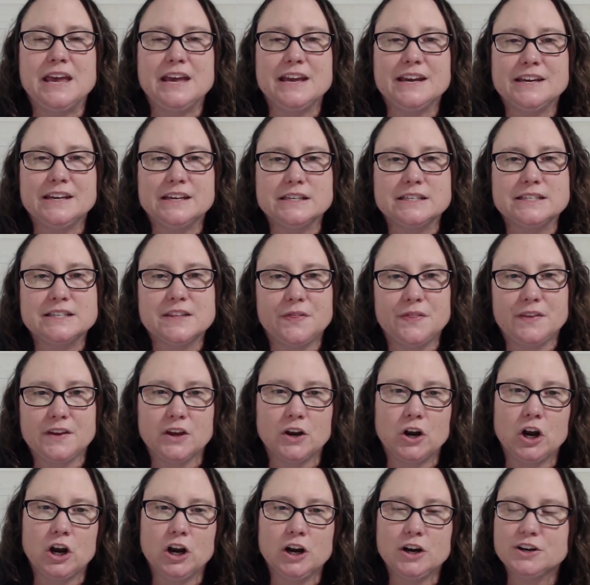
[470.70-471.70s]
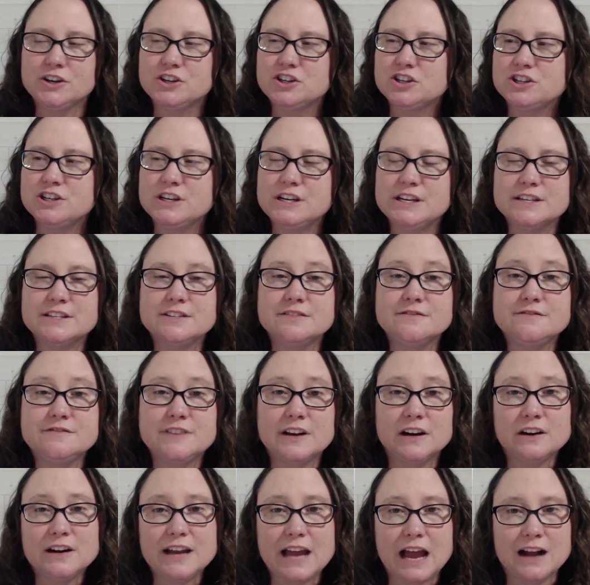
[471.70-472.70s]
is theater. She is
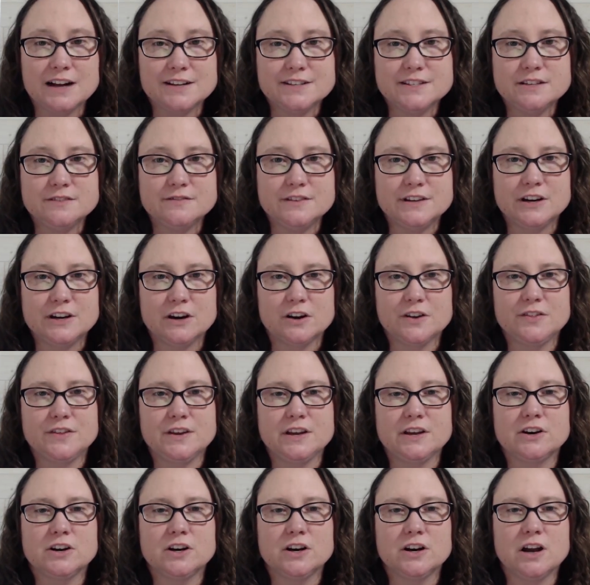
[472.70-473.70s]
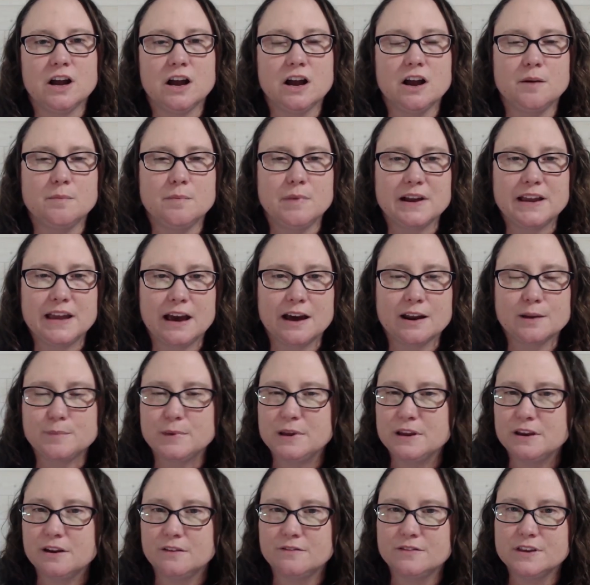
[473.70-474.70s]
very active in our theater
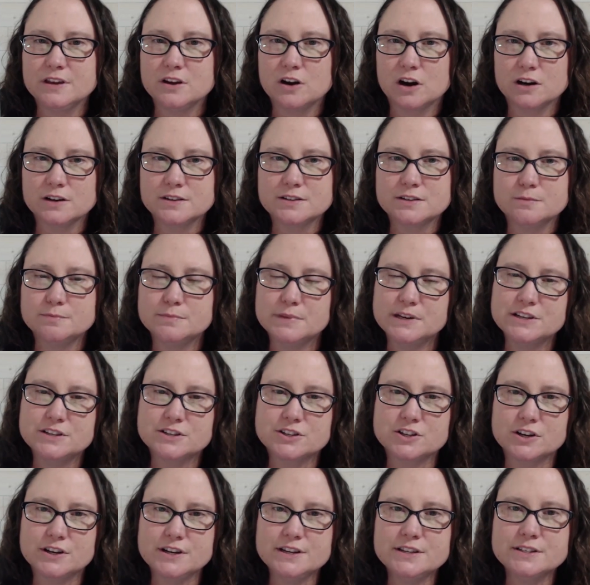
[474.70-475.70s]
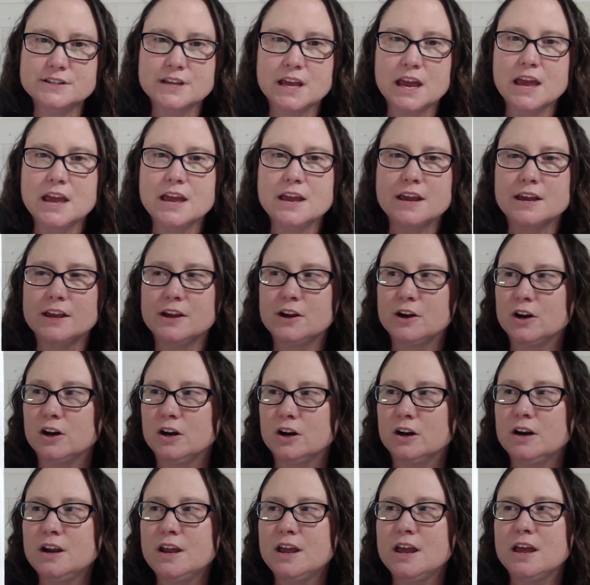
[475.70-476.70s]
Academy of the Arts Ministries
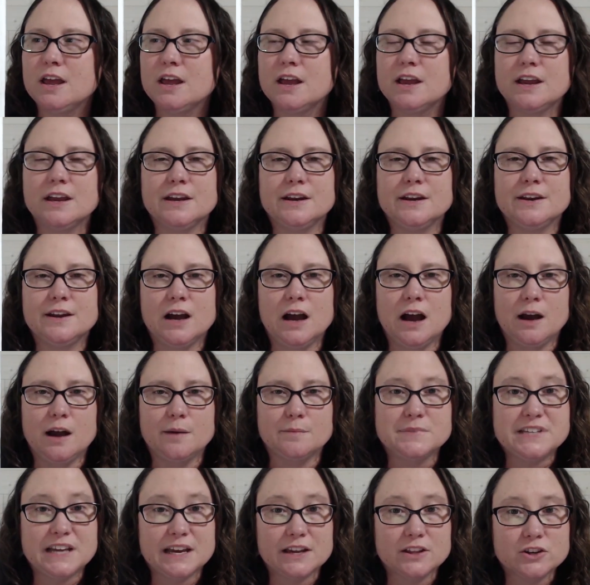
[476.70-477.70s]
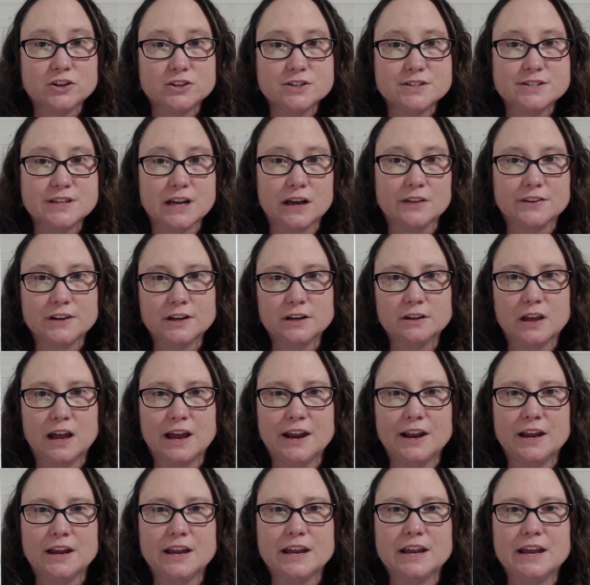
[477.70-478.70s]
here in Taylor, South
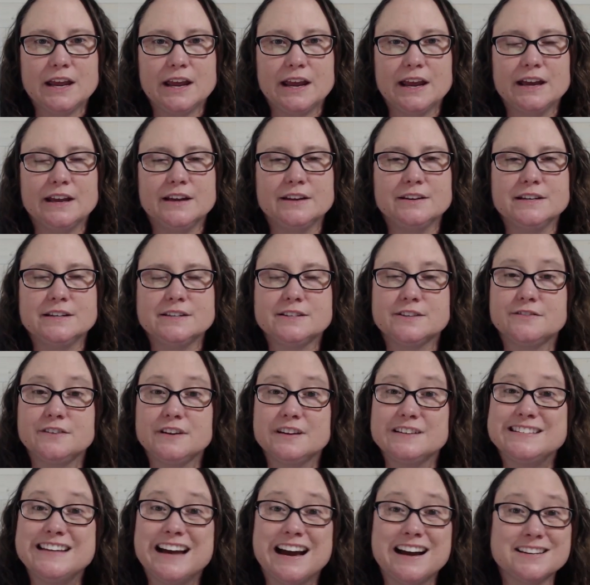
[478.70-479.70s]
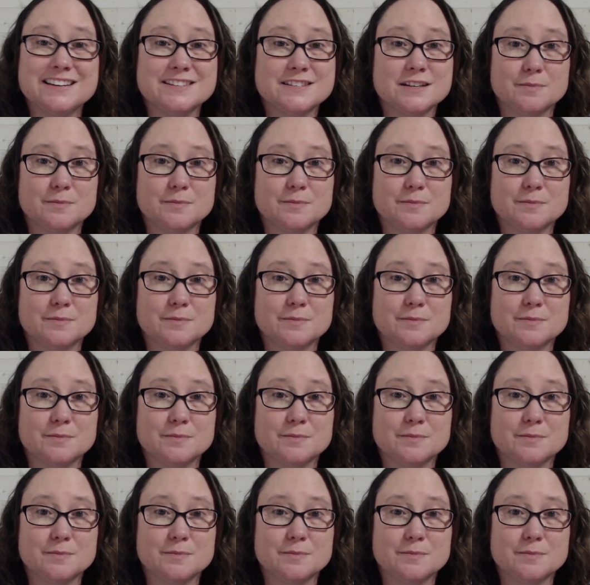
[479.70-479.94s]
Carolina, and it's a fantastic